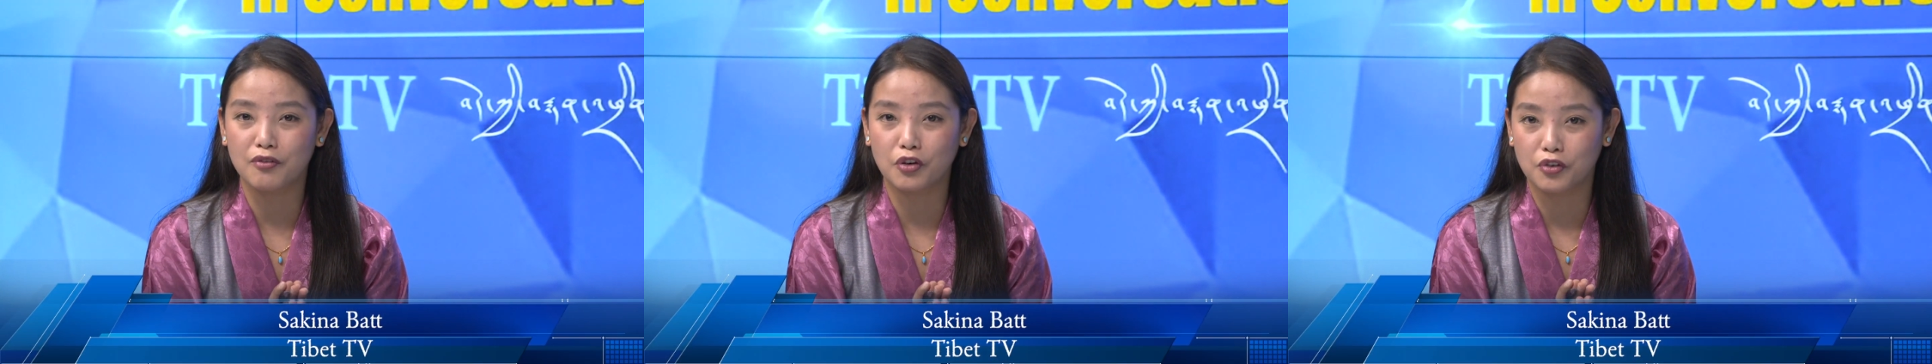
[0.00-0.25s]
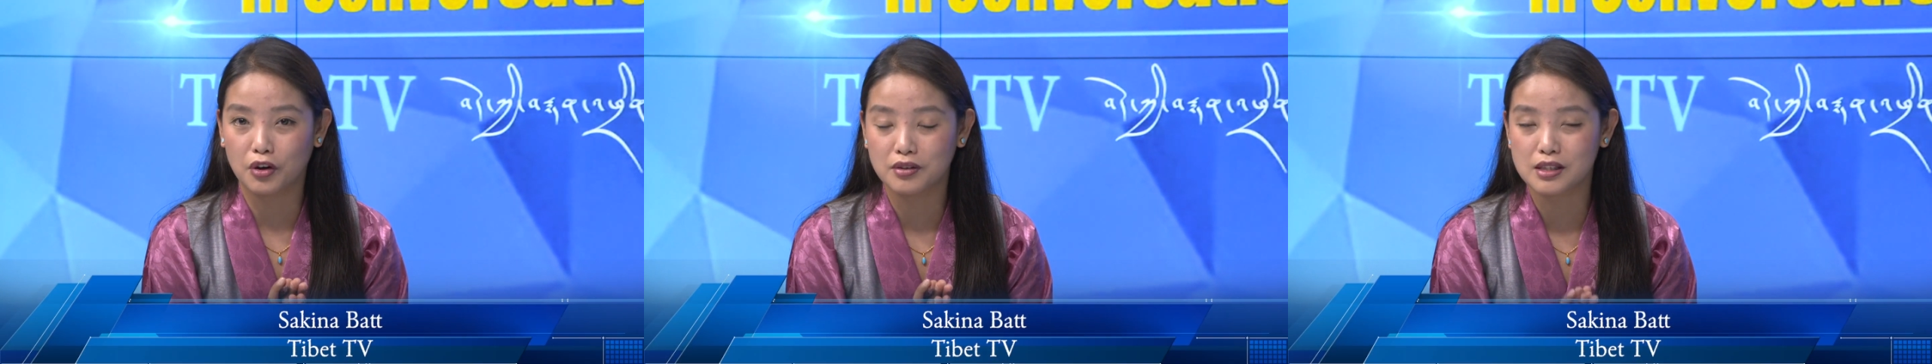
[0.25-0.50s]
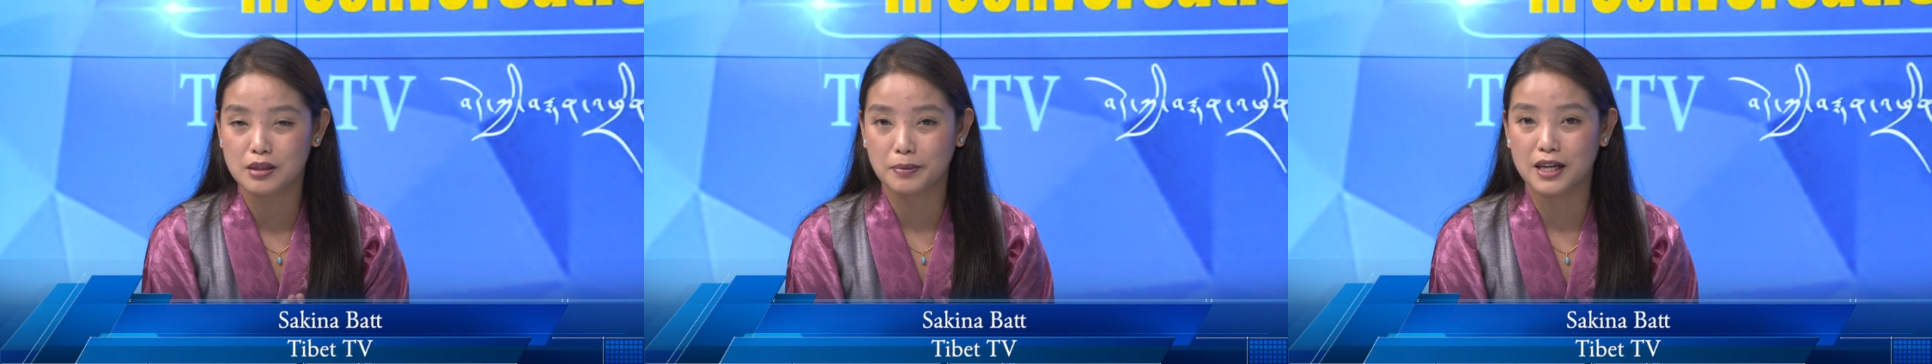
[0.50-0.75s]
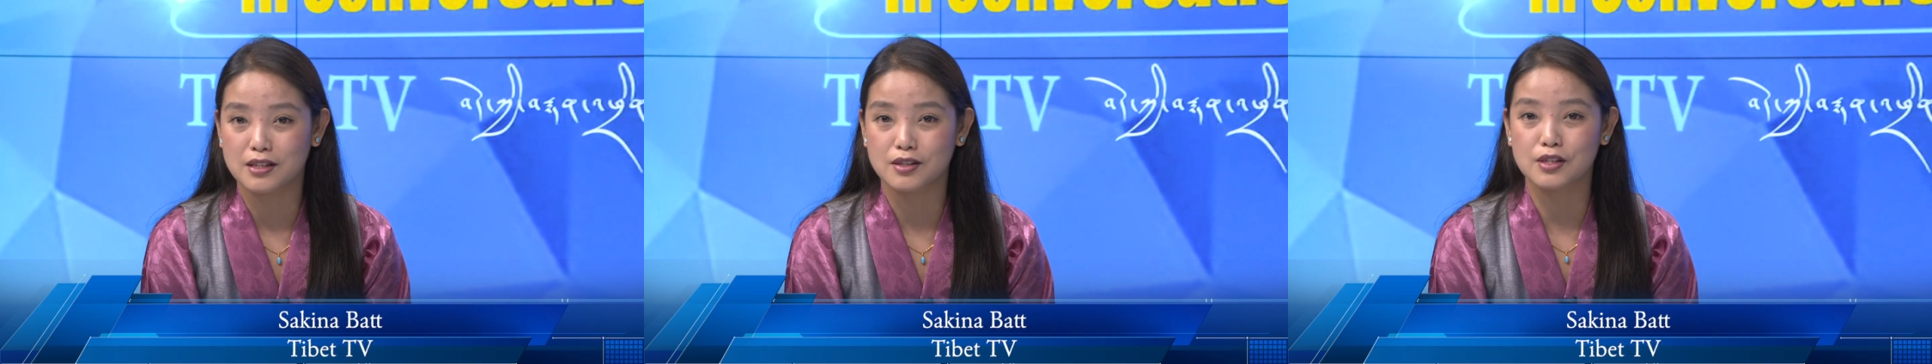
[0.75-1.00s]
of all the
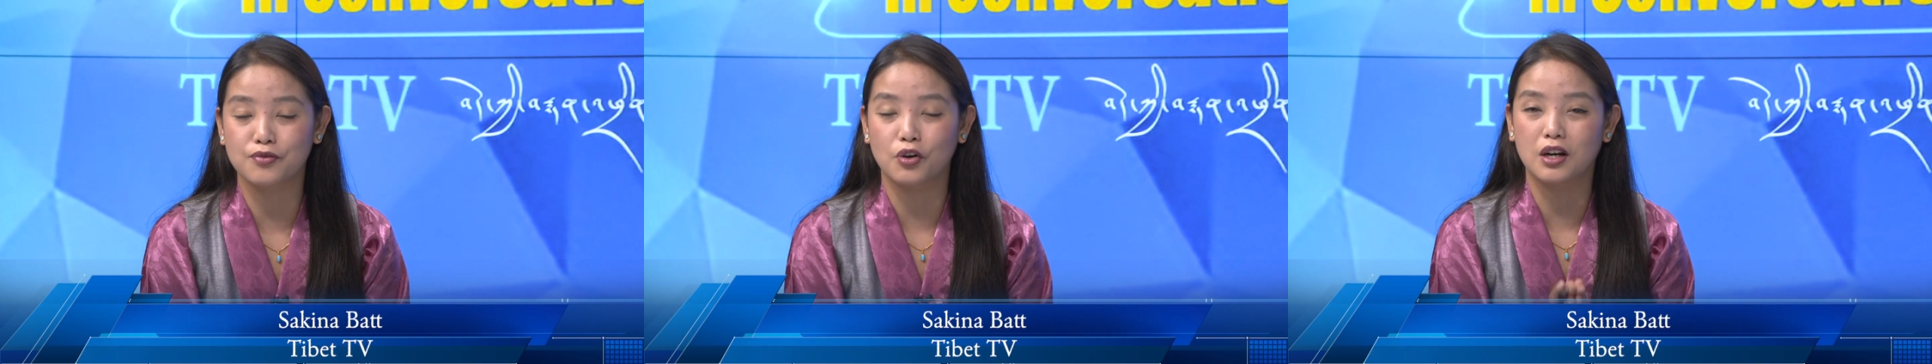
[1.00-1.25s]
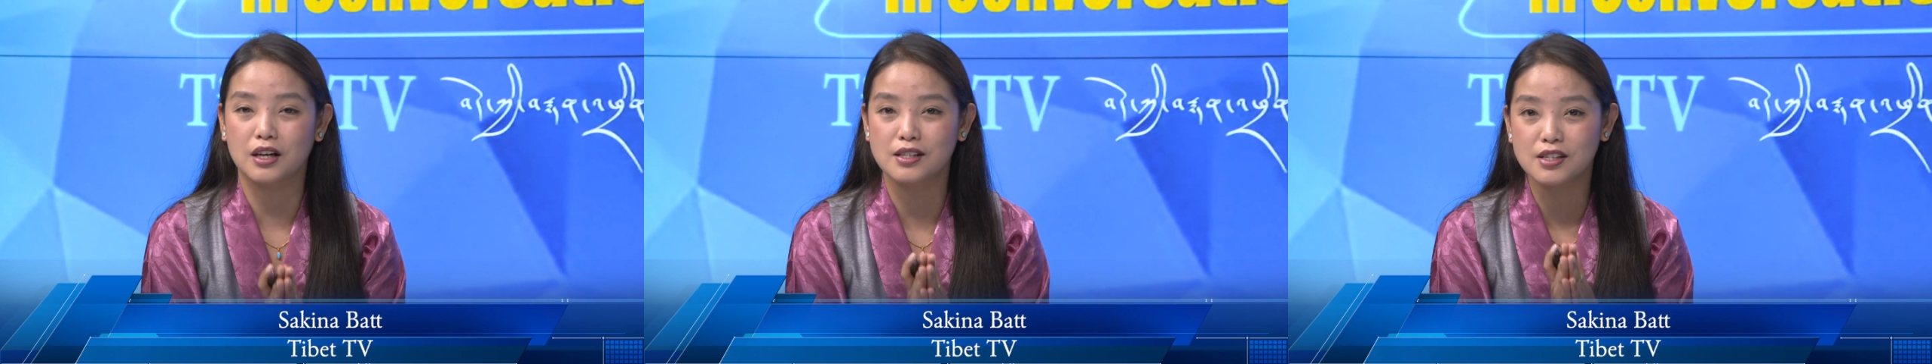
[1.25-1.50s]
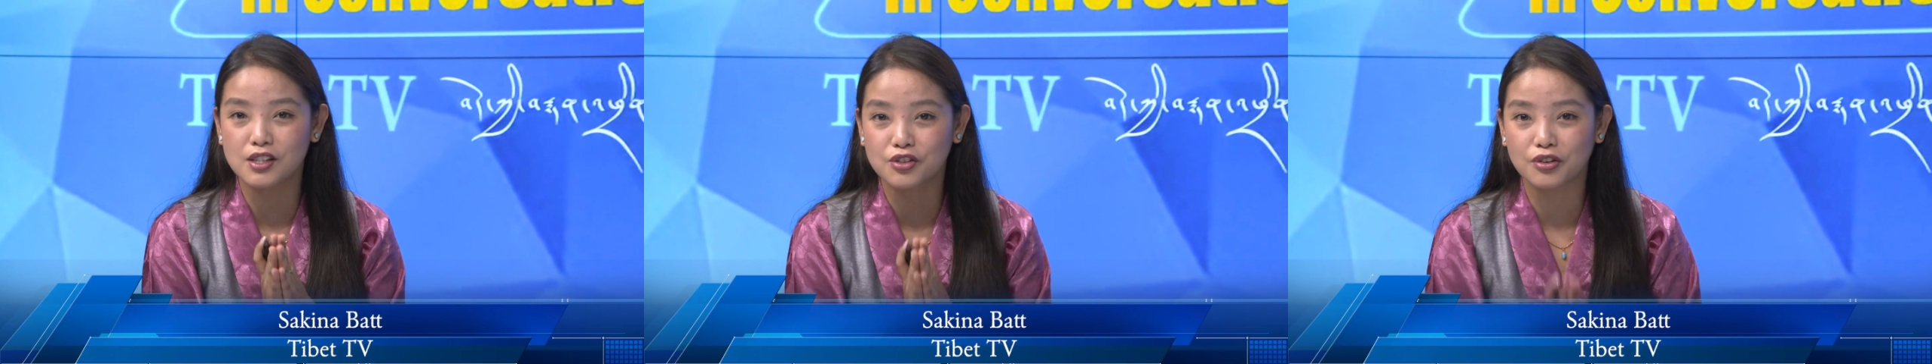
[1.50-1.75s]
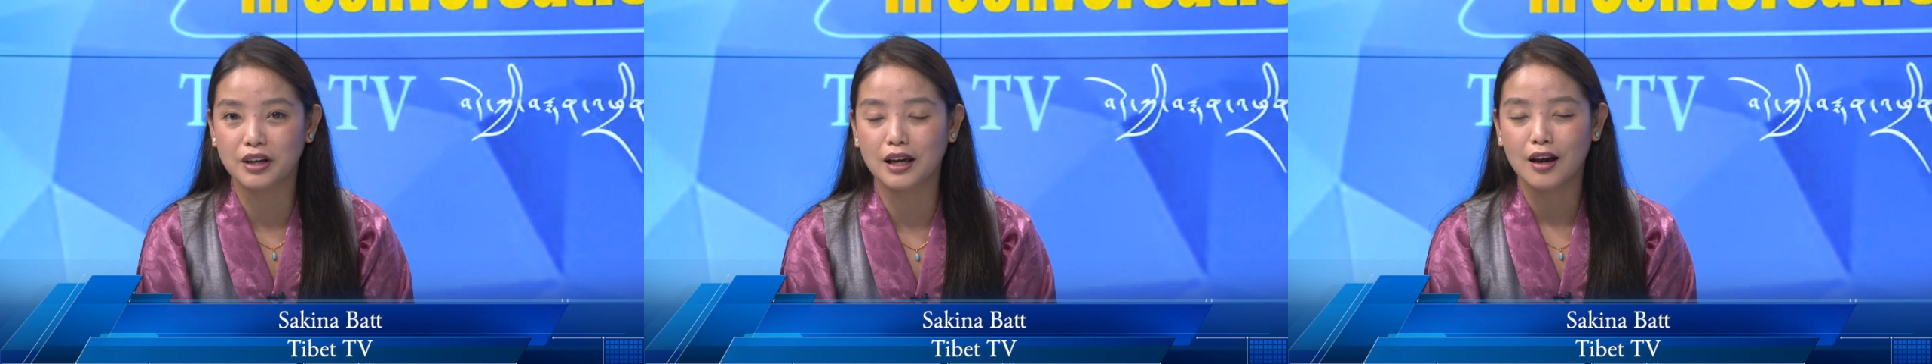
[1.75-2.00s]
Tibetans for
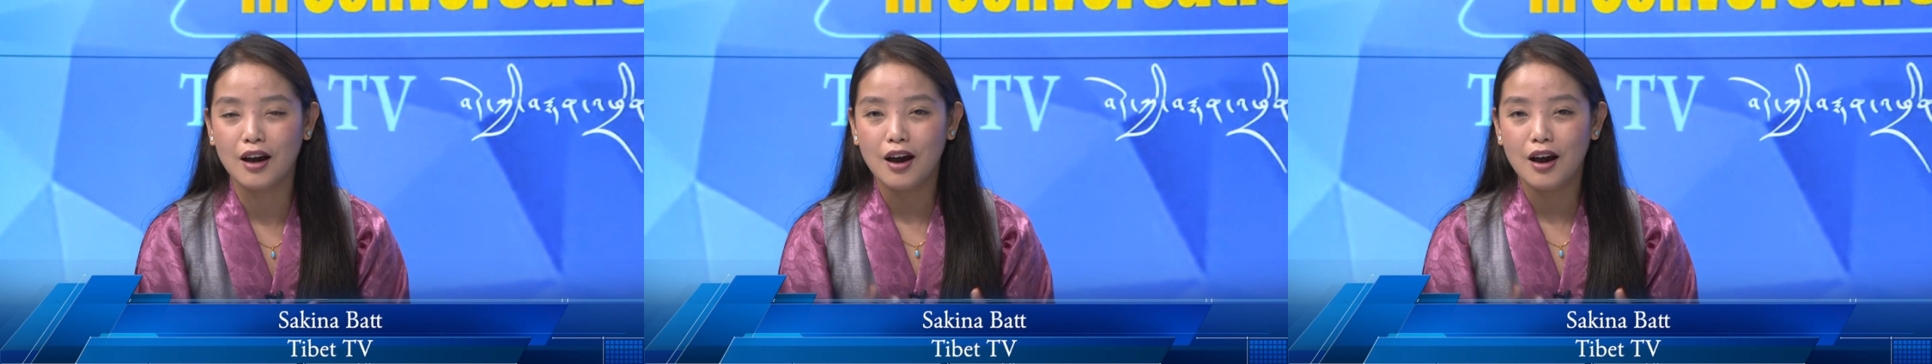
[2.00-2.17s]
considering